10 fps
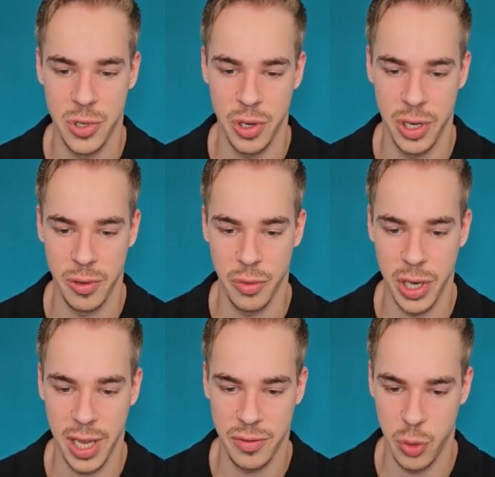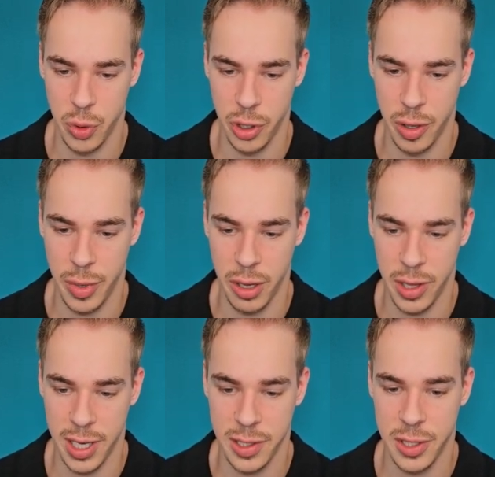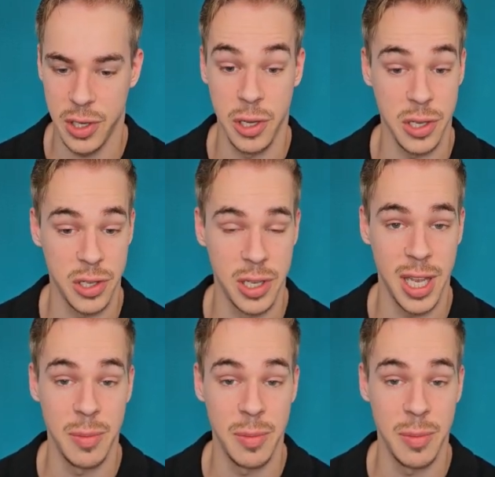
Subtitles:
So you don't really have to worry about that as long as the